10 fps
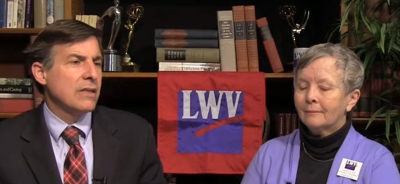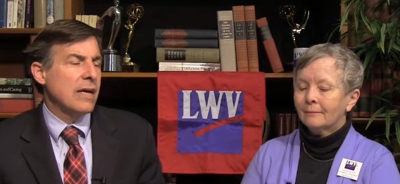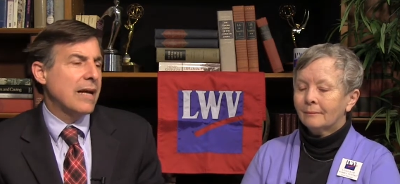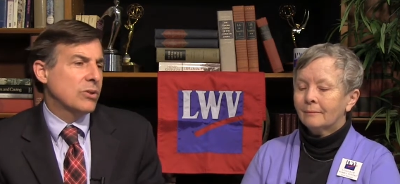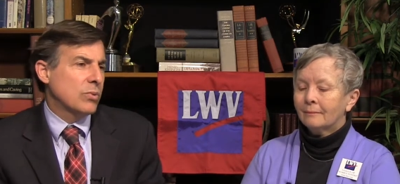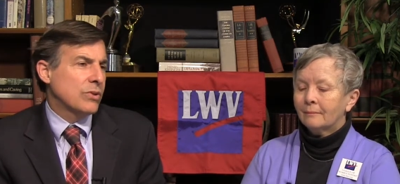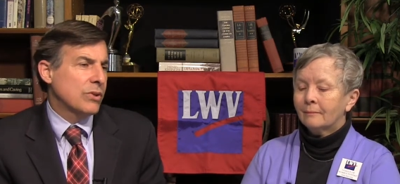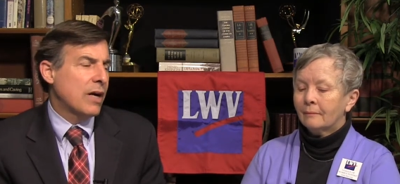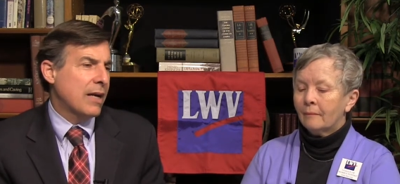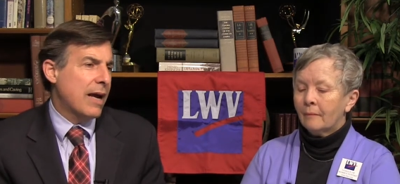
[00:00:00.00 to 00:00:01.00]
Speaker 1: that's what's
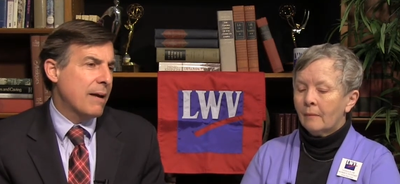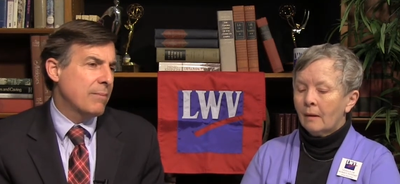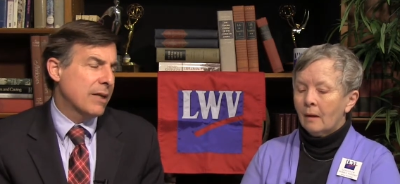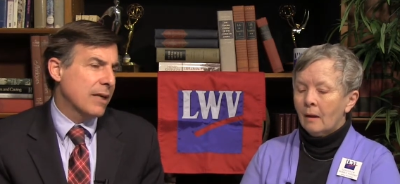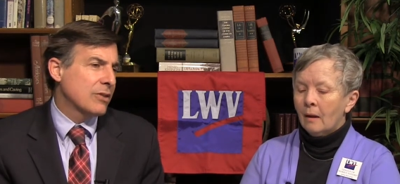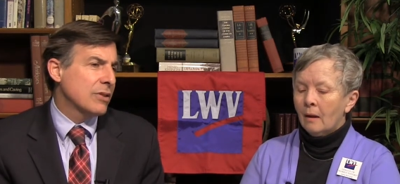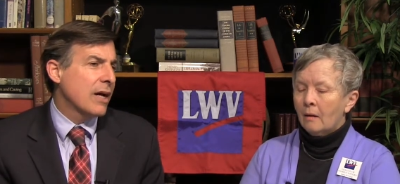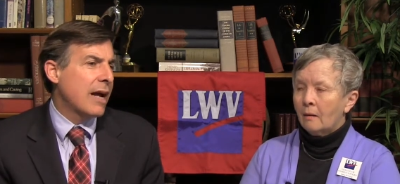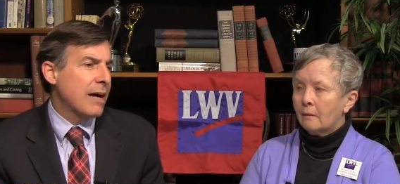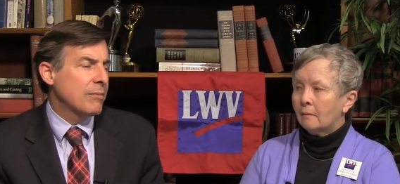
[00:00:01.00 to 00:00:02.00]
not happening, and it's
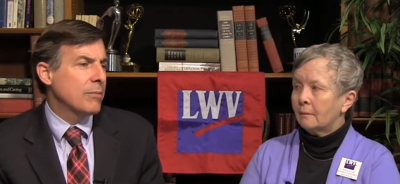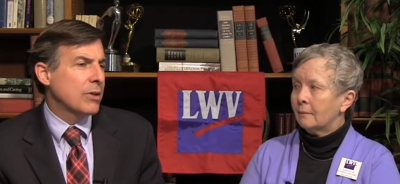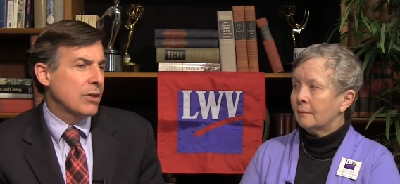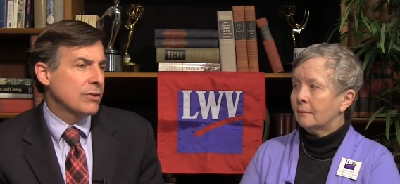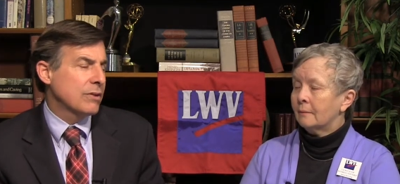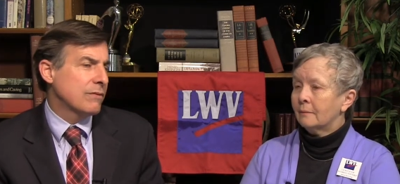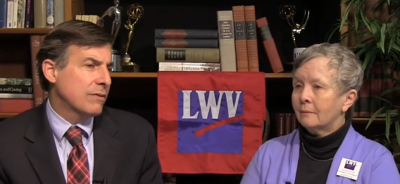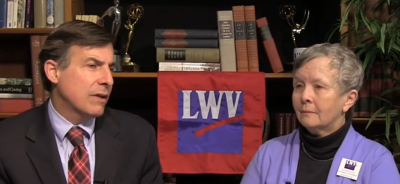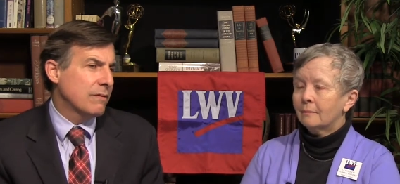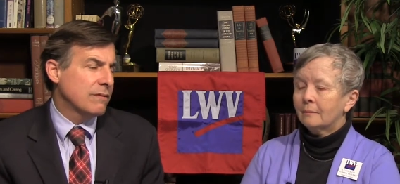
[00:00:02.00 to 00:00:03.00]
not happening because
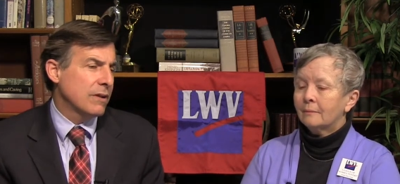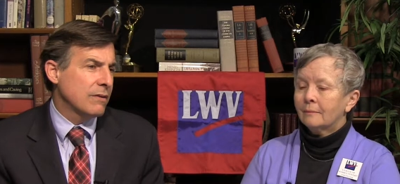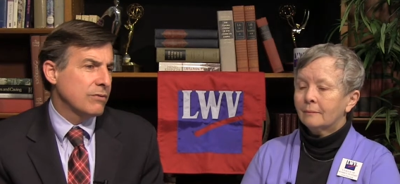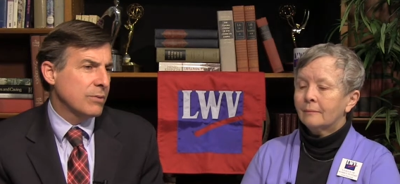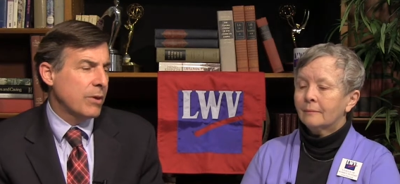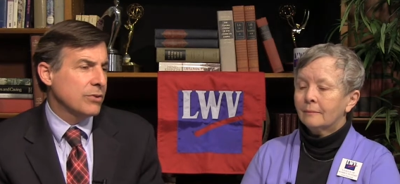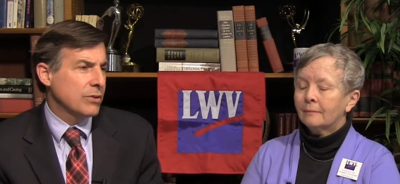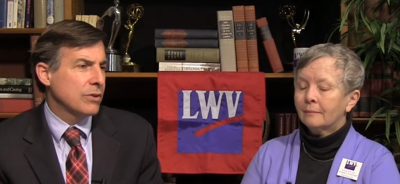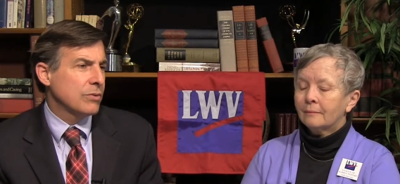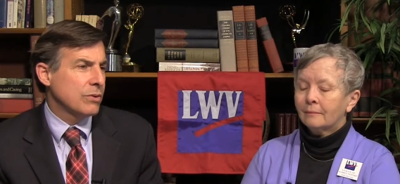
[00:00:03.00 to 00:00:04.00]
of, of, of special
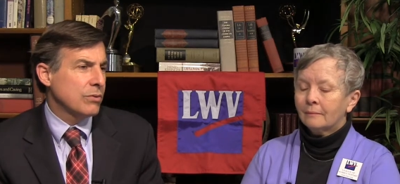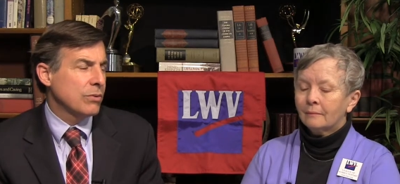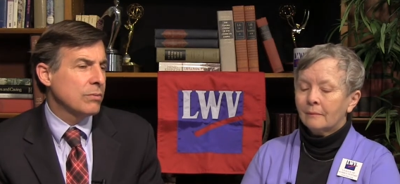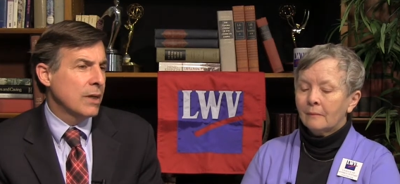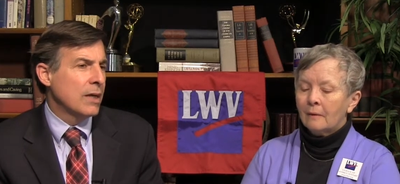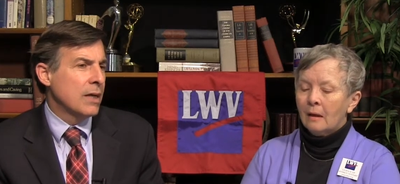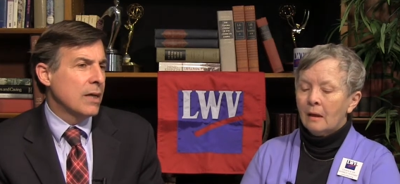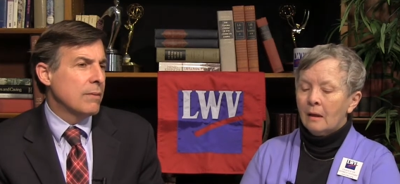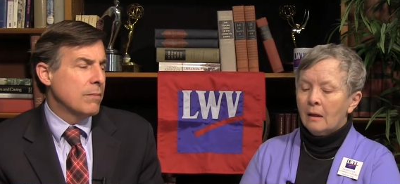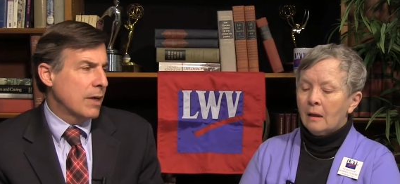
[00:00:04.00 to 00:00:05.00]
interest group
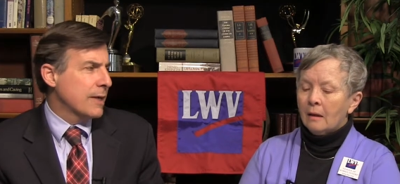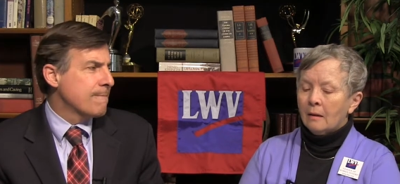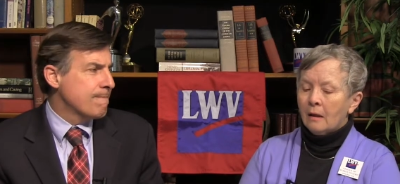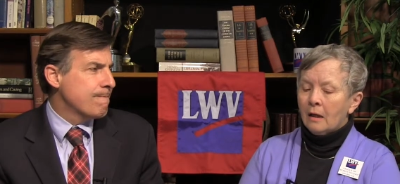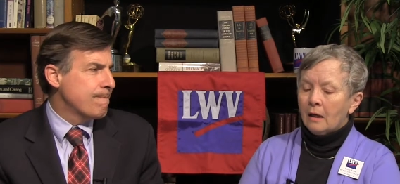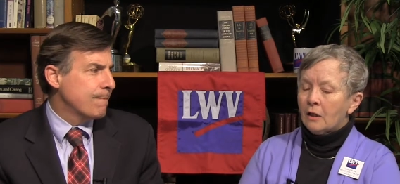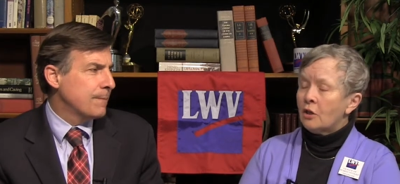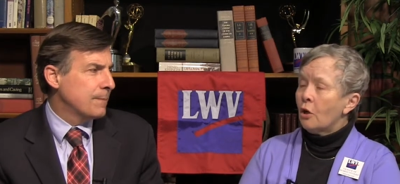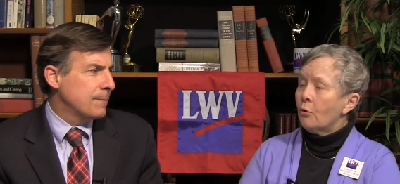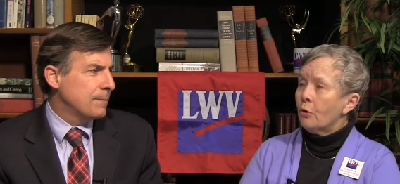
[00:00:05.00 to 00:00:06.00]
money.
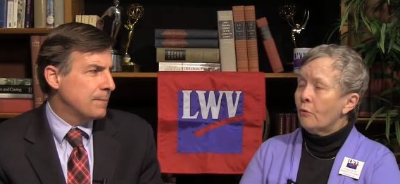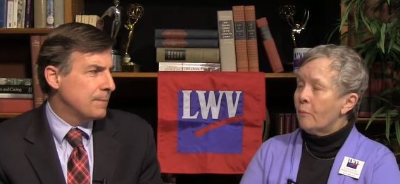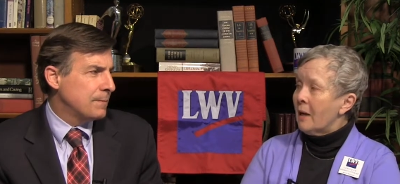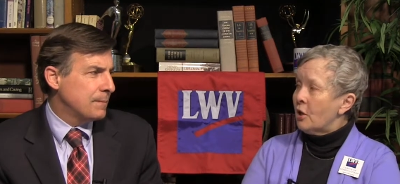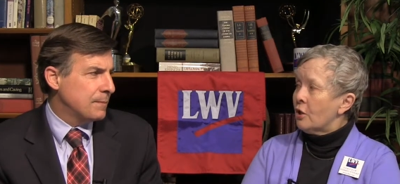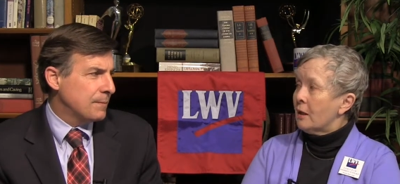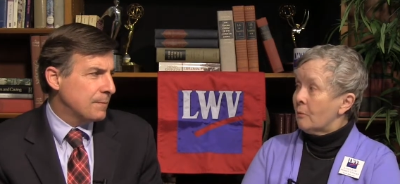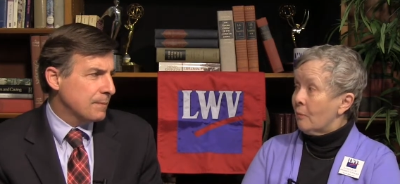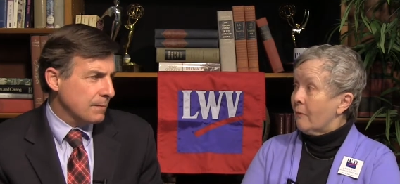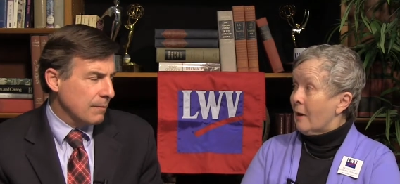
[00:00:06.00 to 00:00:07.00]
Speaker 2: So you've mentioned that
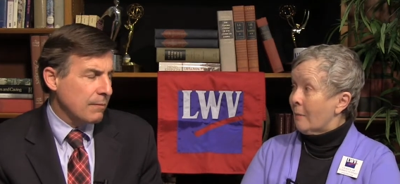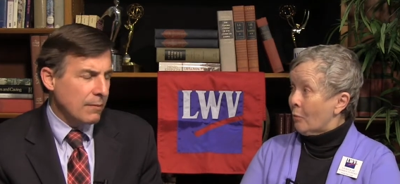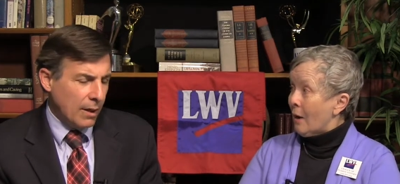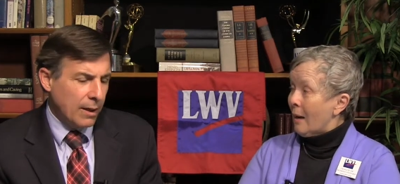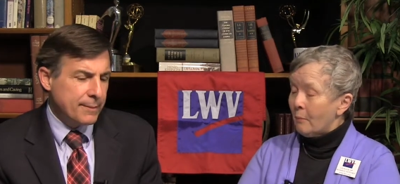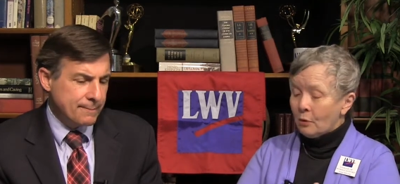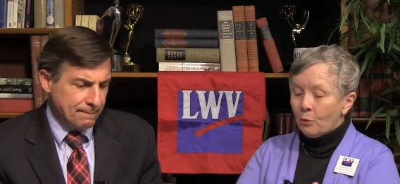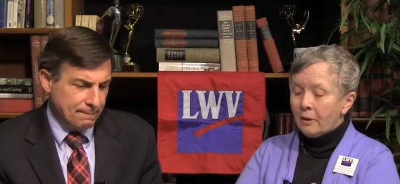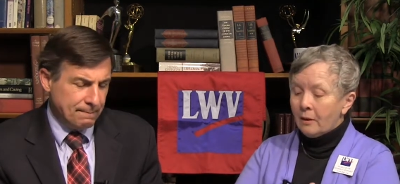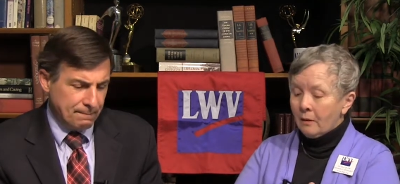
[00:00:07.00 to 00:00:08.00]
we've got problems
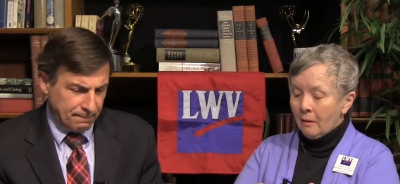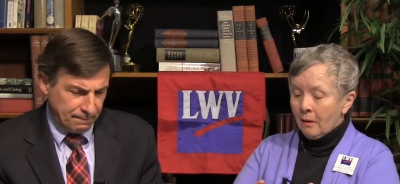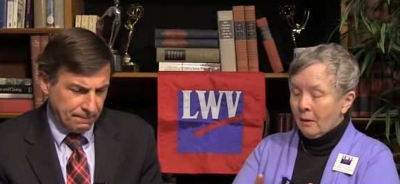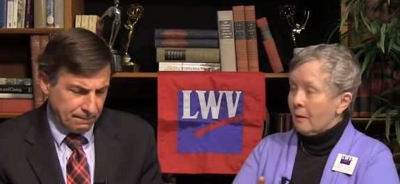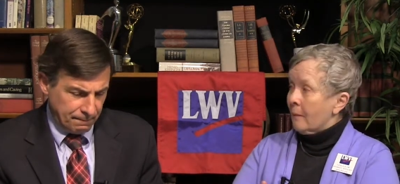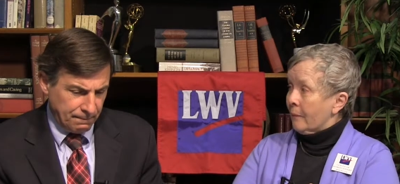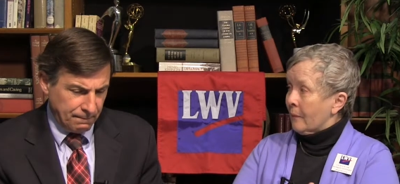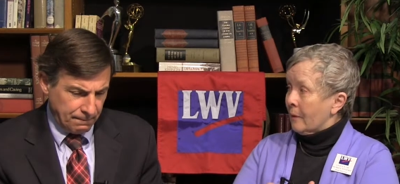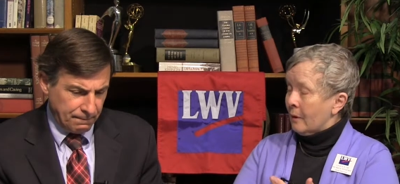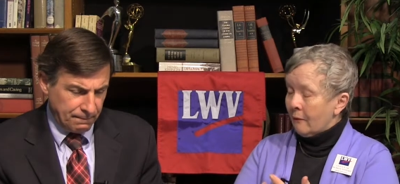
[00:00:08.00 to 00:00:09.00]
with mm -hmm. the mm-hmm. Mm -hmm.
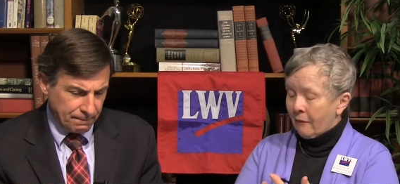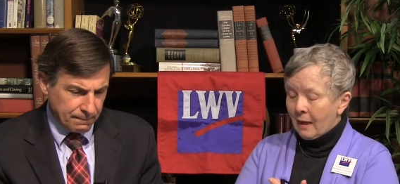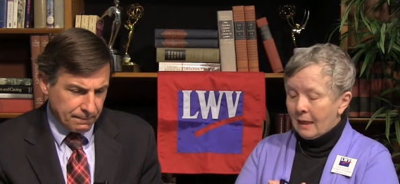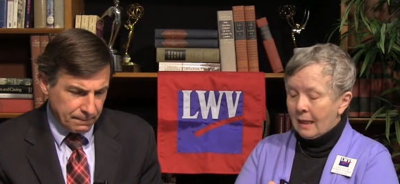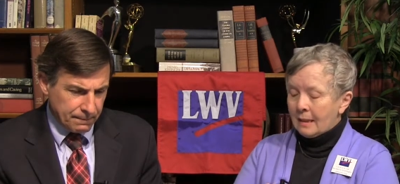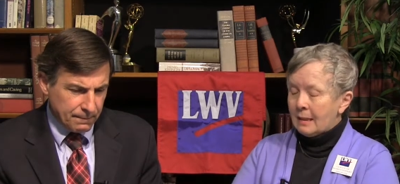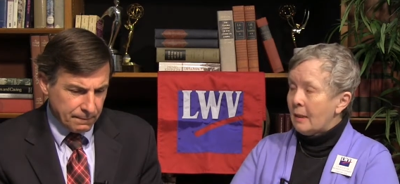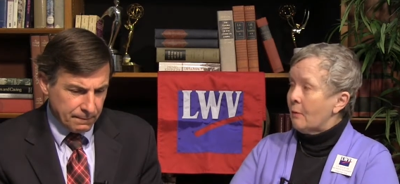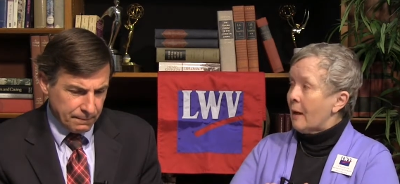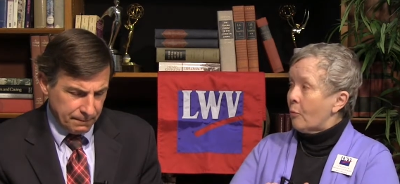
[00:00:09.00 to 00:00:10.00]
The financing,
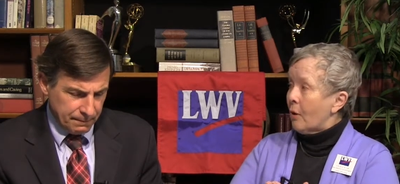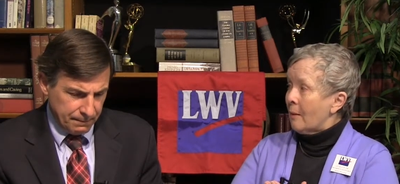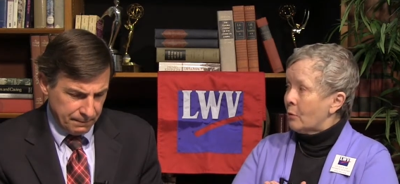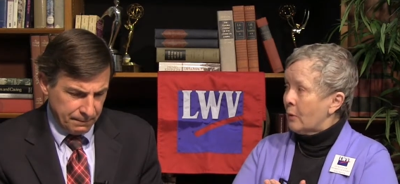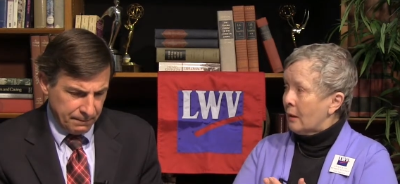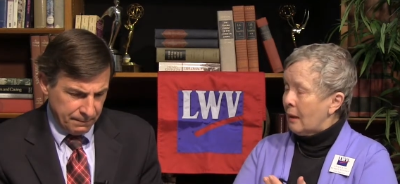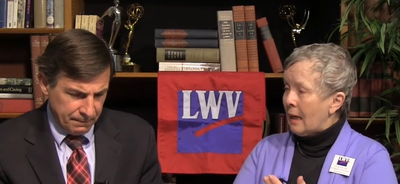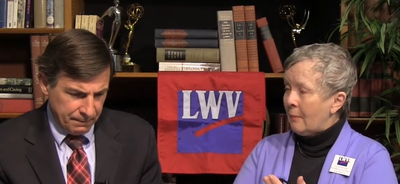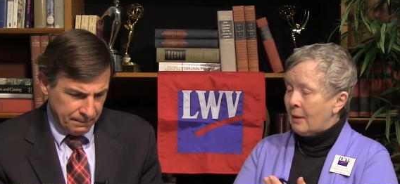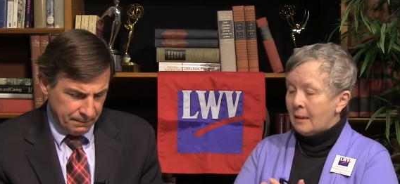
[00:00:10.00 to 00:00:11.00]
we got problems with the
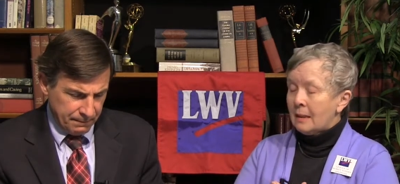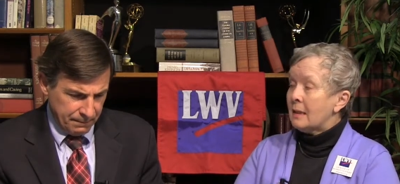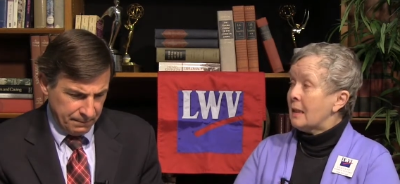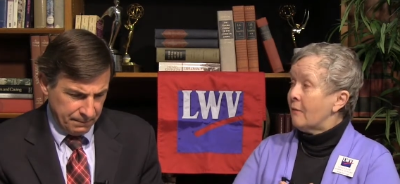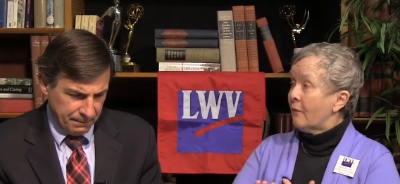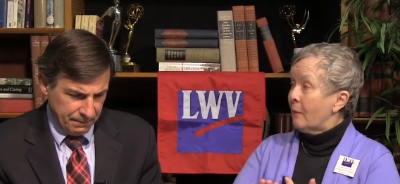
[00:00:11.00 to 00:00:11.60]
lobbyists, and it's mm